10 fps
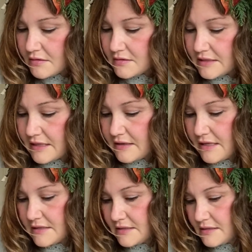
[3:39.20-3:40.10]
To get
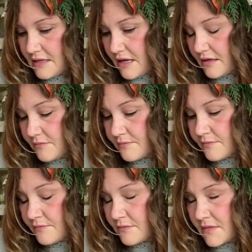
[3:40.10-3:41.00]
that to stay.
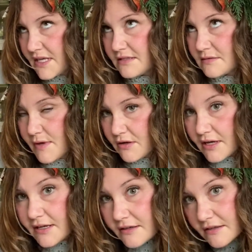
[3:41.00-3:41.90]
They smell
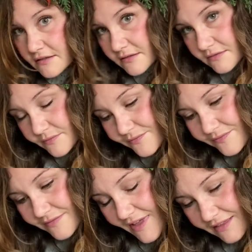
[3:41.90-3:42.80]
good.
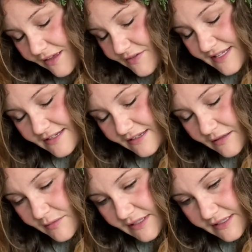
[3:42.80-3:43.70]
I love scented
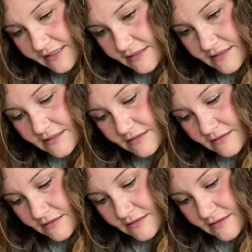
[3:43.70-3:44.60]
camellias.
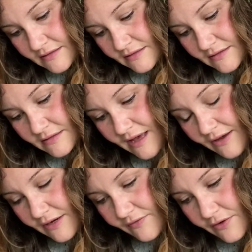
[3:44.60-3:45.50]
I
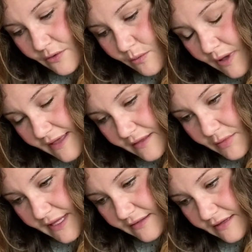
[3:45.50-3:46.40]
don't even know why they
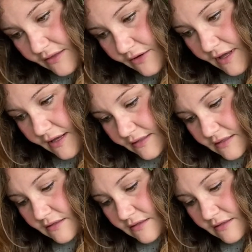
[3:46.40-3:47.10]
plant the other kind.